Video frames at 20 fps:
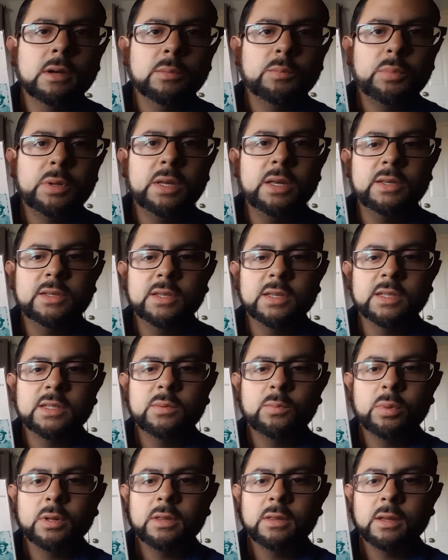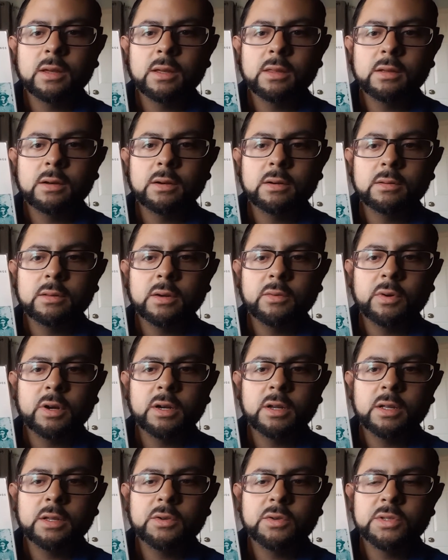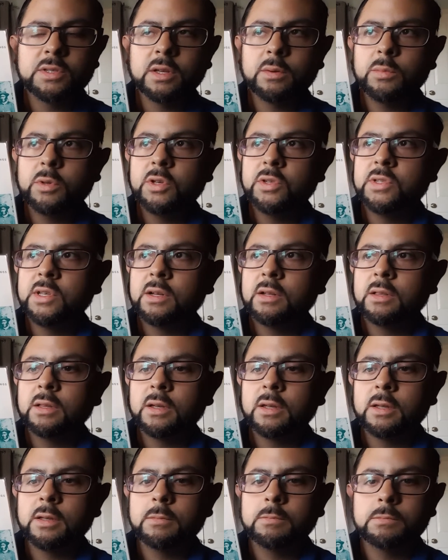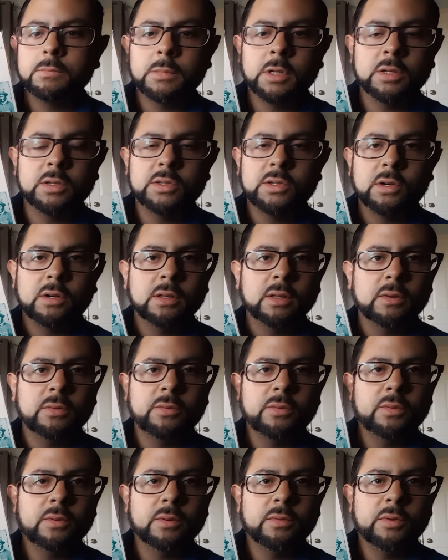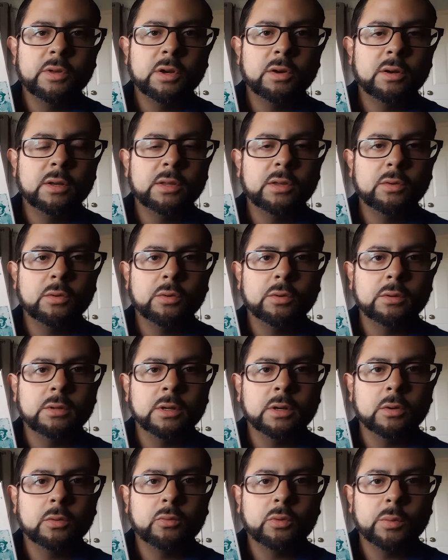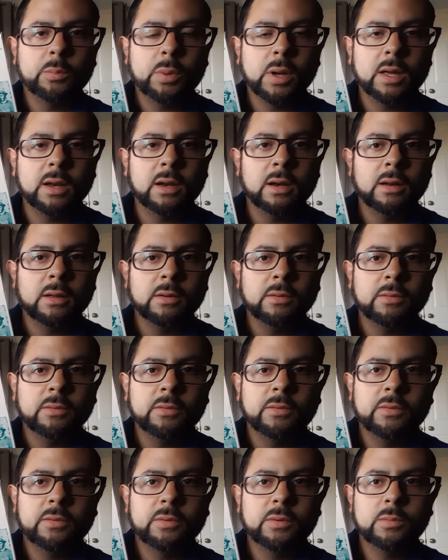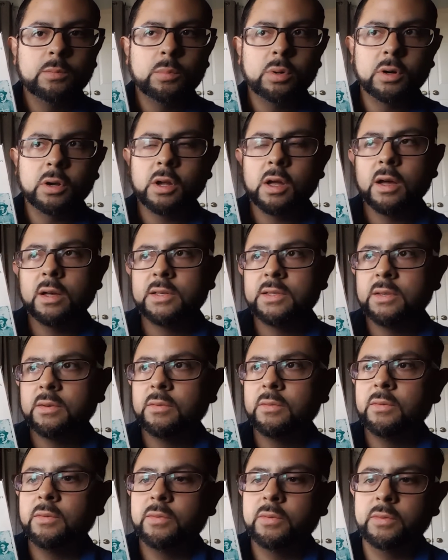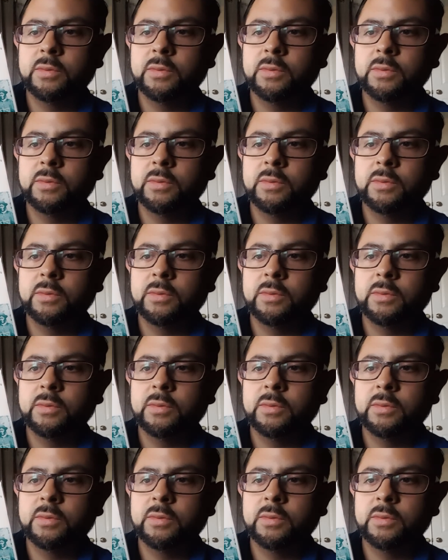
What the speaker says: pieces, but they're very interesting musically. You know, certainly if you're into, you know, repetitive, percussive,